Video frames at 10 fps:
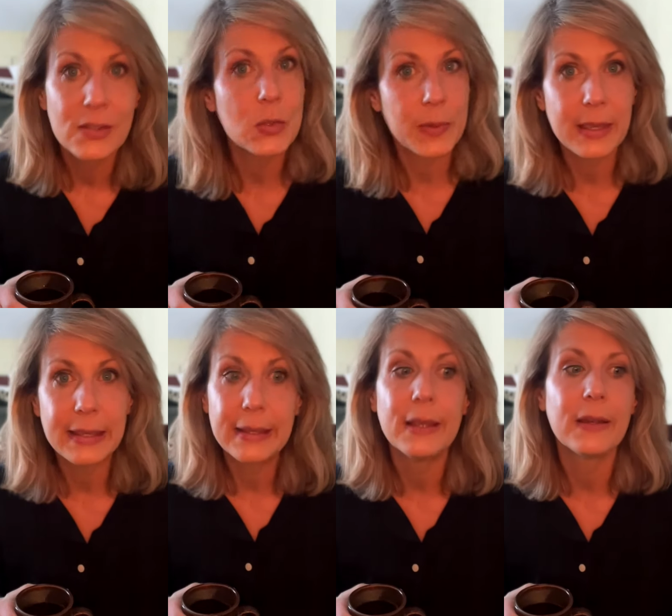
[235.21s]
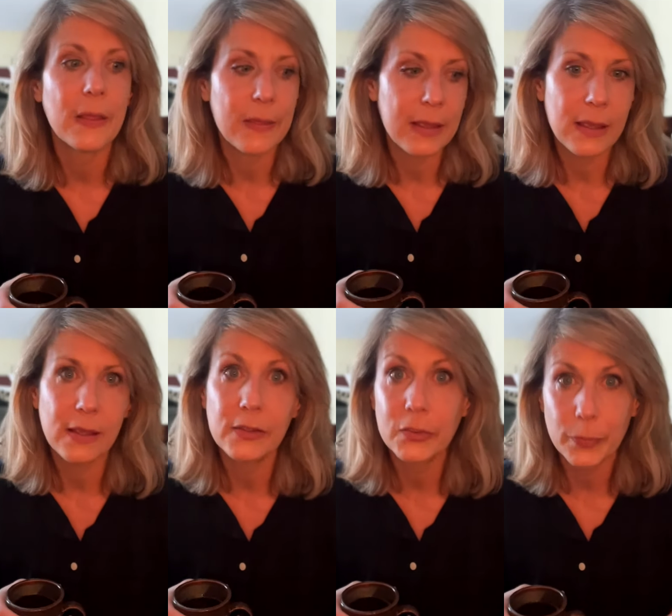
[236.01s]
To be in
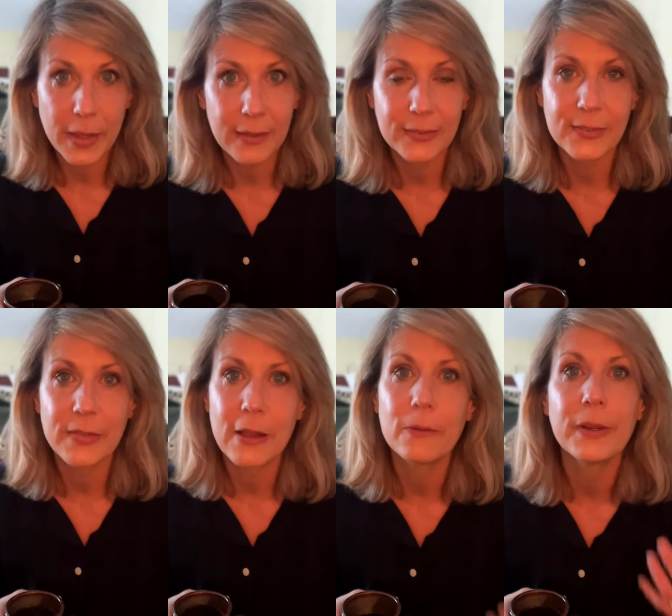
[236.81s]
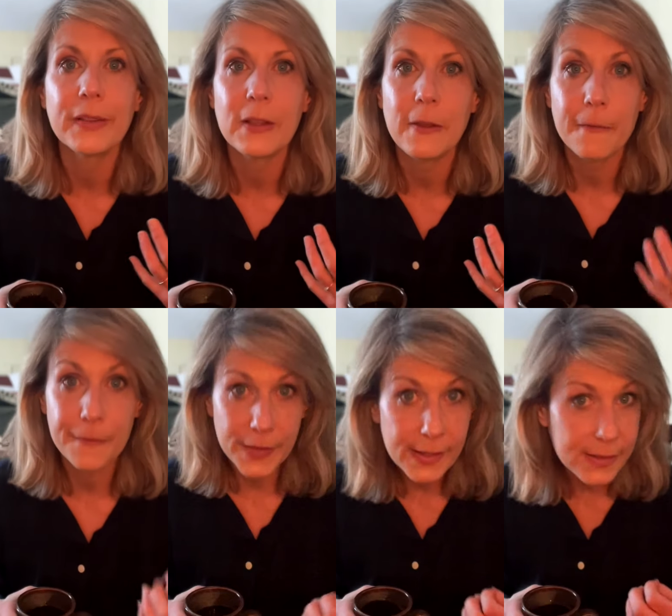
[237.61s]
the space that really
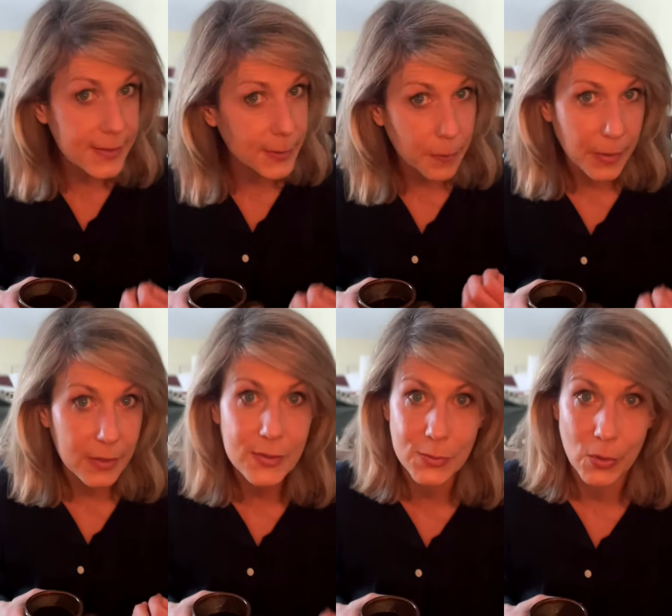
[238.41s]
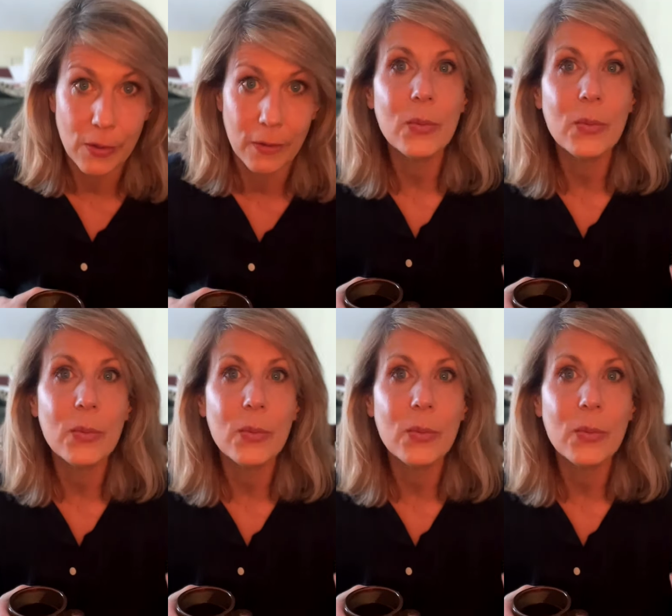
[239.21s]
feeds my soul.